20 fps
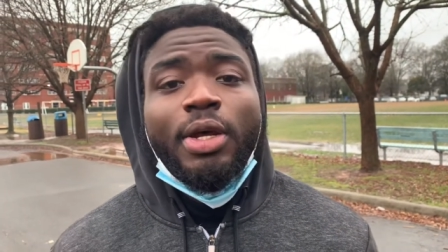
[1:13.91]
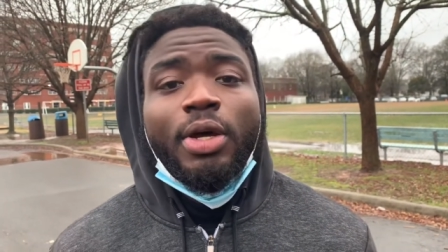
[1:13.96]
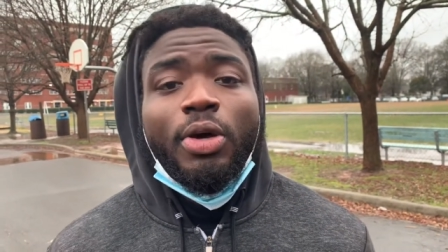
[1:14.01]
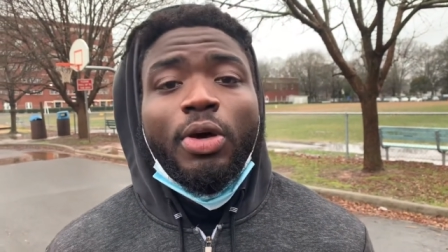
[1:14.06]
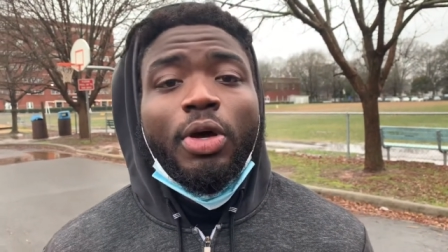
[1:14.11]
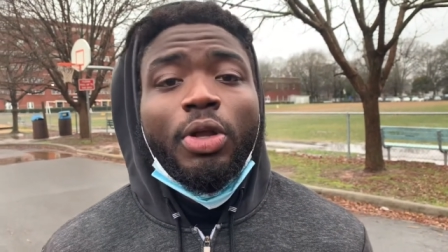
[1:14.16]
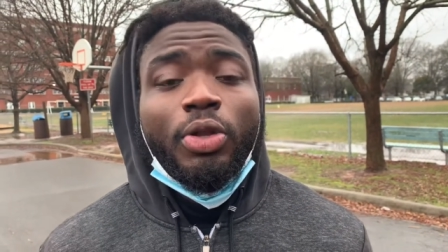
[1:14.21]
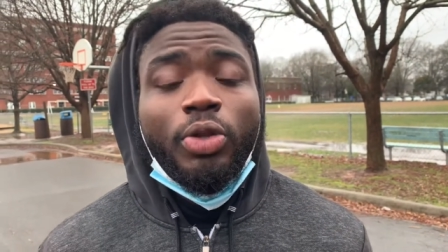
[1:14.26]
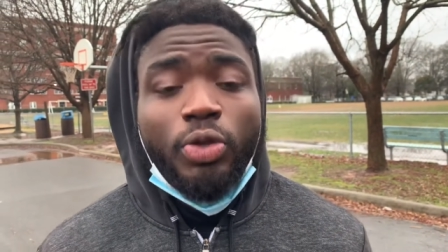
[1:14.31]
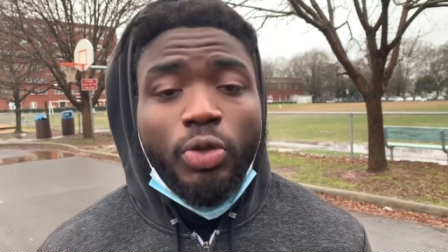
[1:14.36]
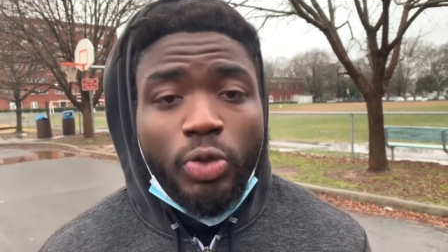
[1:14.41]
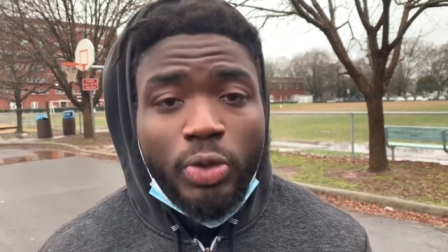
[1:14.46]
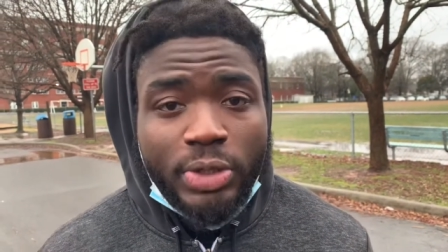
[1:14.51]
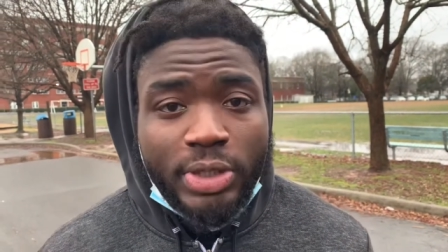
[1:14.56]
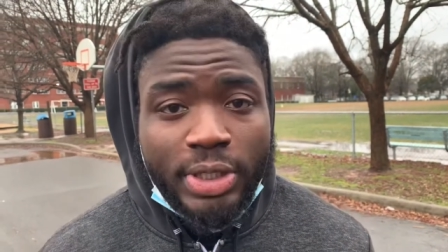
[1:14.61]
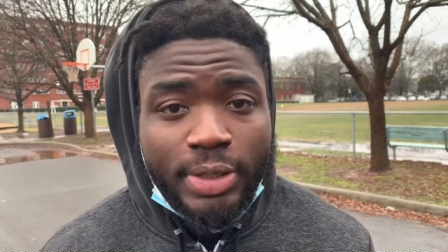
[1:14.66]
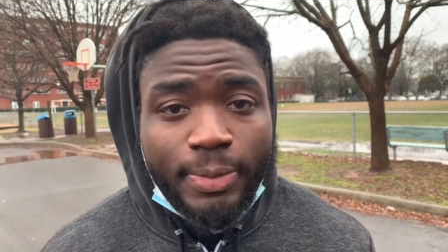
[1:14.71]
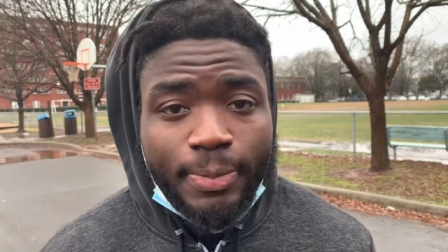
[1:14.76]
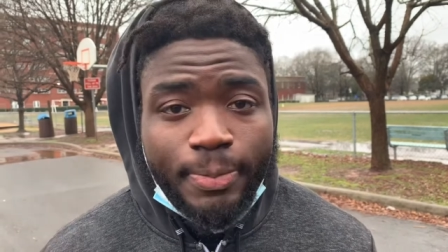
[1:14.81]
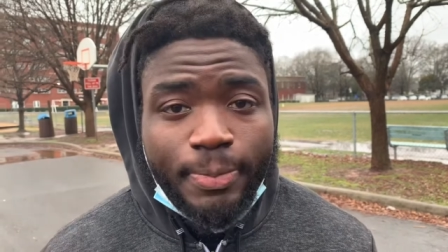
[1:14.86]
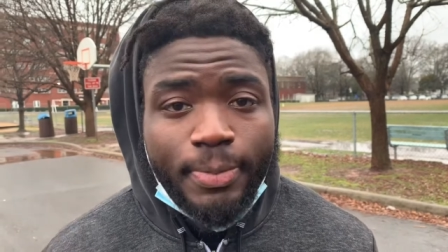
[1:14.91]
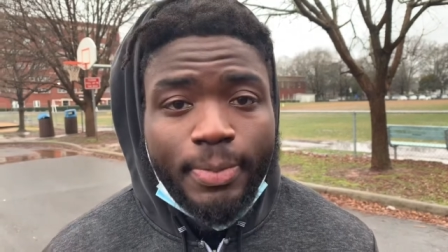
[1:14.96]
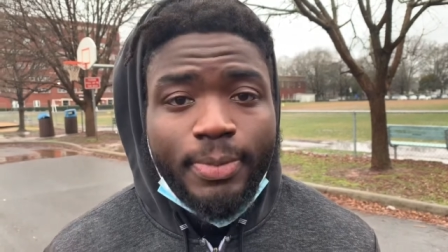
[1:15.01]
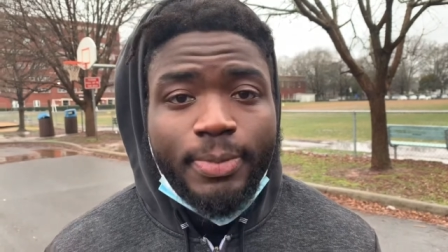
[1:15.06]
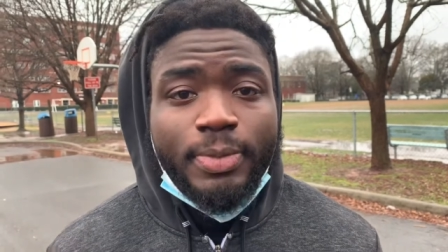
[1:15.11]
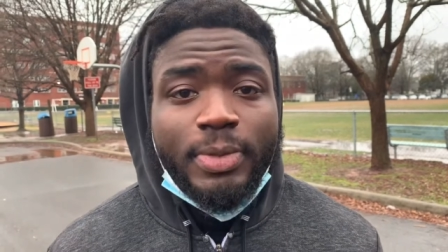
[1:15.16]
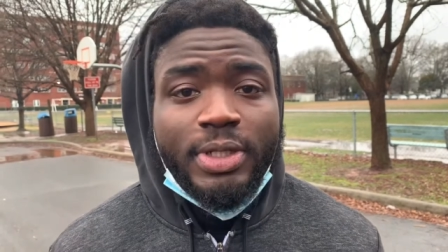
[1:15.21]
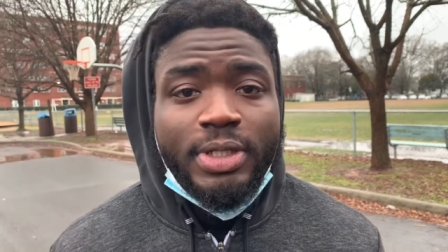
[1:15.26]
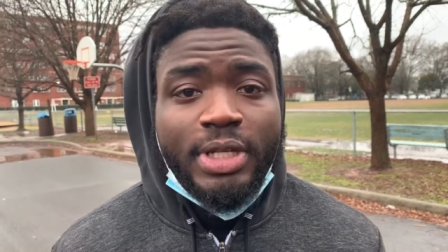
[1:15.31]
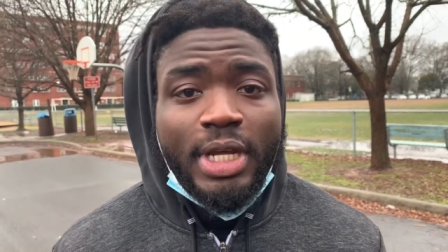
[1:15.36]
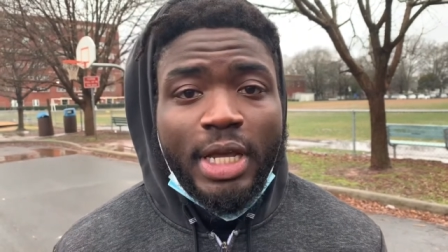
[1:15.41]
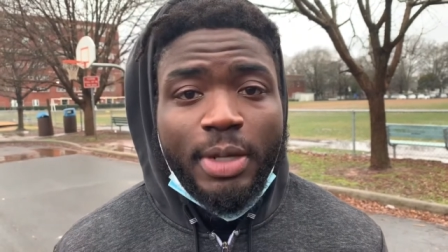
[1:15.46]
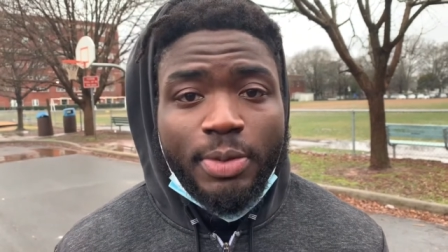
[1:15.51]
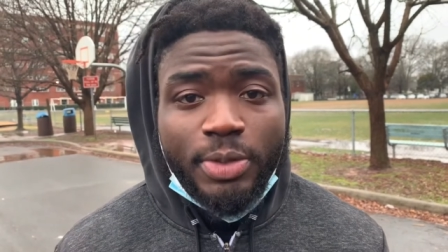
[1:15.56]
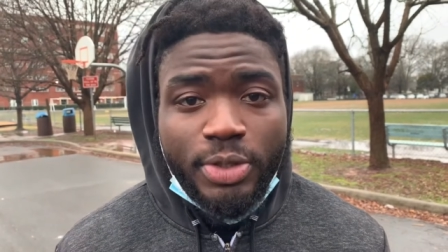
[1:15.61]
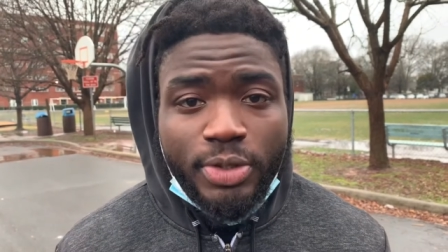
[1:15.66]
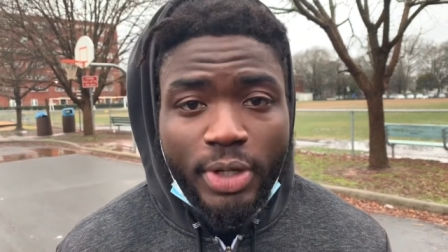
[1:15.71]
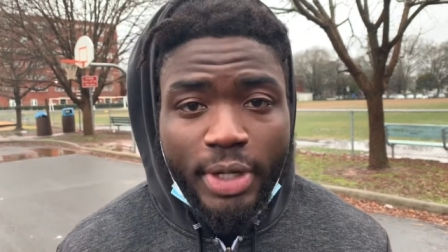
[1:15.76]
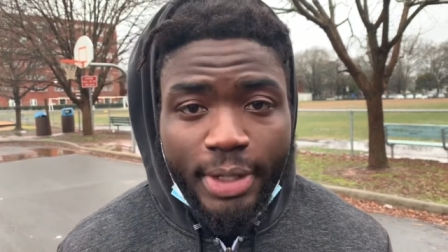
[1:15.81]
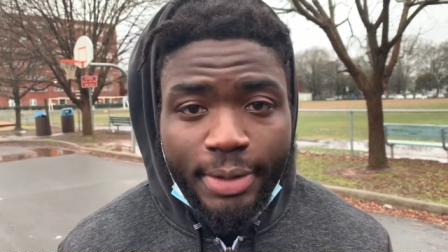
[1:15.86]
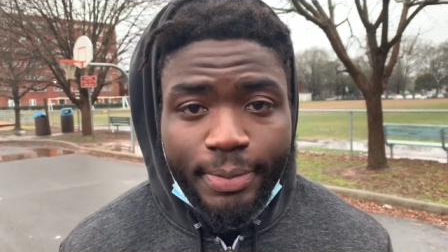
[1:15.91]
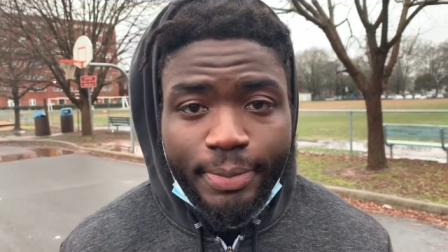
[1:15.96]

of losing to James Drake.